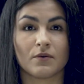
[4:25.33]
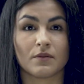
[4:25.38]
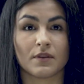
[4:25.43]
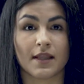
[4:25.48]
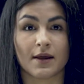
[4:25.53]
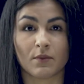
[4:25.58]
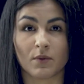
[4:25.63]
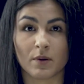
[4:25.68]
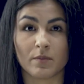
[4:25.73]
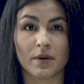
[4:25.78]

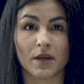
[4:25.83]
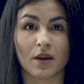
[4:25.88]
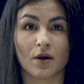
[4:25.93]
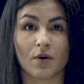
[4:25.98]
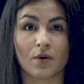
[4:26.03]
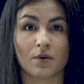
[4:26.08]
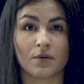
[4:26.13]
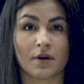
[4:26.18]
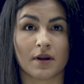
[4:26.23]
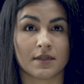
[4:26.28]
let women
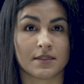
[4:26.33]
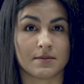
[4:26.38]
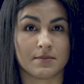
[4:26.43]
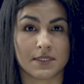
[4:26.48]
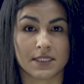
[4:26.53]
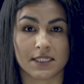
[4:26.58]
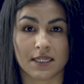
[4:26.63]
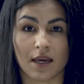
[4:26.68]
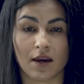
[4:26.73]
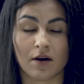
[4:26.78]
know not to
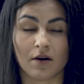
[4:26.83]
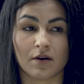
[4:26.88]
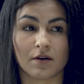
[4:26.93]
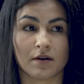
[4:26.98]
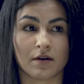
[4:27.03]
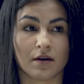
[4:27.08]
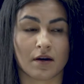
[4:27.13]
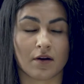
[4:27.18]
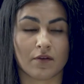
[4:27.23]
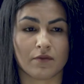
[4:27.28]
be scared
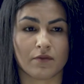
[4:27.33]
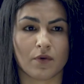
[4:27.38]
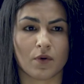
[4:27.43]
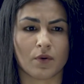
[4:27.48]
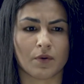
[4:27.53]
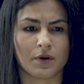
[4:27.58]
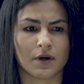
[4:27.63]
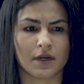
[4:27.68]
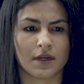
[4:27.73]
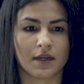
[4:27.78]
and come
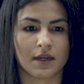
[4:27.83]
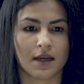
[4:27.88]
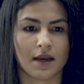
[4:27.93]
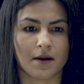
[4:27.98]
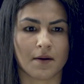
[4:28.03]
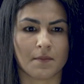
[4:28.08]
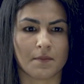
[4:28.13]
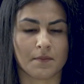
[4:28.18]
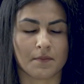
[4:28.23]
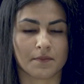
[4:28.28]
forward.
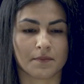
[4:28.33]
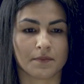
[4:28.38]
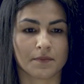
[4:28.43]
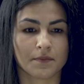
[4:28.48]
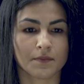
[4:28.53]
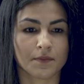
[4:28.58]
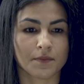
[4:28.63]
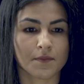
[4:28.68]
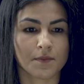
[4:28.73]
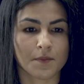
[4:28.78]

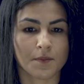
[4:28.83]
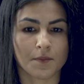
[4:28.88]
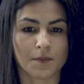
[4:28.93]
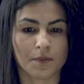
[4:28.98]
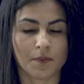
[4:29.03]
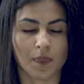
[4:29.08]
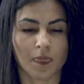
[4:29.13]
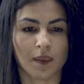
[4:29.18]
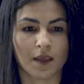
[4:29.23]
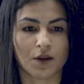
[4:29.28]

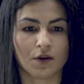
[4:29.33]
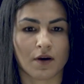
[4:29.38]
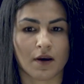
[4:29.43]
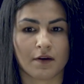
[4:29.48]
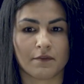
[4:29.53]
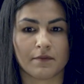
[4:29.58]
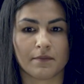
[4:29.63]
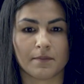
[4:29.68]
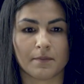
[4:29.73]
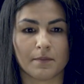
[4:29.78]

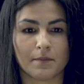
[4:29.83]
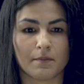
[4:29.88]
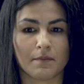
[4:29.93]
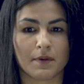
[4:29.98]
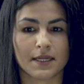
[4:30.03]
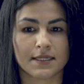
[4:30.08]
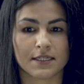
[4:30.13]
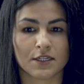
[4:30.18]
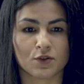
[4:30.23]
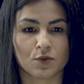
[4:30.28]
I've
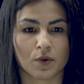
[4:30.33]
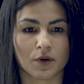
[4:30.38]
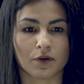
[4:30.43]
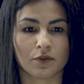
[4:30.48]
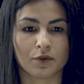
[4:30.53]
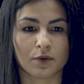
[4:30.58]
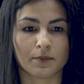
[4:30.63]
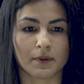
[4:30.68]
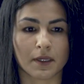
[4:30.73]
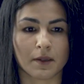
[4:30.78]
met such
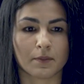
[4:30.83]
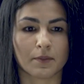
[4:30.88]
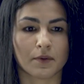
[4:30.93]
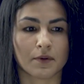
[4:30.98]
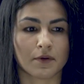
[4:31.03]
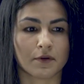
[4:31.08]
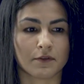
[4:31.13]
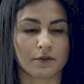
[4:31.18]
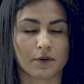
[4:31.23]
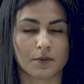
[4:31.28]
wonderful
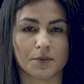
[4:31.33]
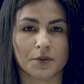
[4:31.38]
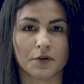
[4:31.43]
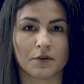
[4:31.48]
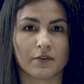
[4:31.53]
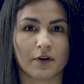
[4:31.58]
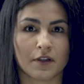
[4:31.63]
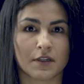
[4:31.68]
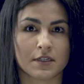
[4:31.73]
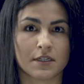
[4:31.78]
people from
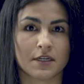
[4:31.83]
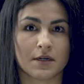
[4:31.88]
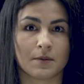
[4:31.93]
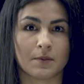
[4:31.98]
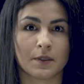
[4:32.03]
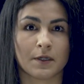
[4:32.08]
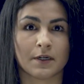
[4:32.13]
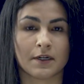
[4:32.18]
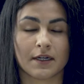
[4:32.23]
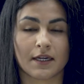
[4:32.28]
doing volunteer
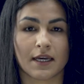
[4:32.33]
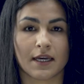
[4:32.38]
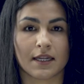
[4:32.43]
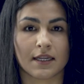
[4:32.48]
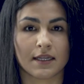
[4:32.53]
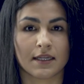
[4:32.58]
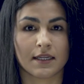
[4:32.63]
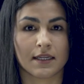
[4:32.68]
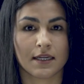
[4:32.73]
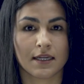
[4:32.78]
work,
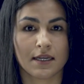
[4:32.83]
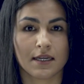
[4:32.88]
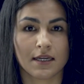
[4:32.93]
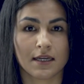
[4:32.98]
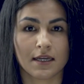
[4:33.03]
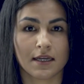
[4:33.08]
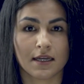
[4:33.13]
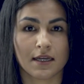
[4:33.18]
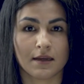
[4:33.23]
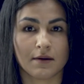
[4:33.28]

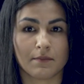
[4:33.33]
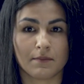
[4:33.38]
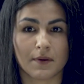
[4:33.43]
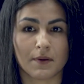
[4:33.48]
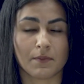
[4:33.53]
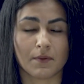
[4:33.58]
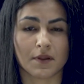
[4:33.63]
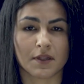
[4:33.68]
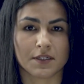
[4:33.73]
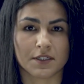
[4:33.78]
and
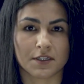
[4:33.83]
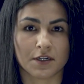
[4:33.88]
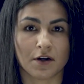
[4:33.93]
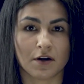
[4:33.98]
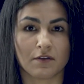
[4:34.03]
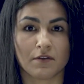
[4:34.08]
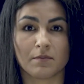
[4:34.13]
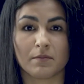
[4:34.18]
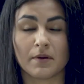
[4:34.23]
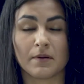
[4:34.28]
people that
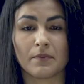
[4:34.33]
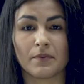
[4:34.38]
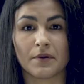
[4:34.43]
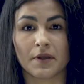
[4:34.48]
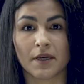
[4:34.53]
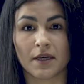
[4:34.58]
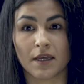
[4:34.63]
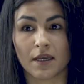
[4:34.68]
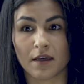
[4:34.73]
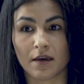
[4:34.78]
serve and people
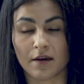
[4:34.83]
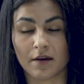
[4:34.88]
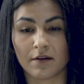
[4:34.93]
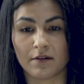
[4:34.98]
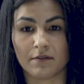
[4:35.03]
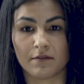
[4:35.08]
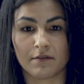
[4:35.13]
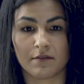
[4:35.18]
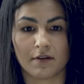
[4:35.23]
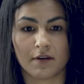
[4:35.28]
that
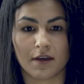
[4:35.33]
give.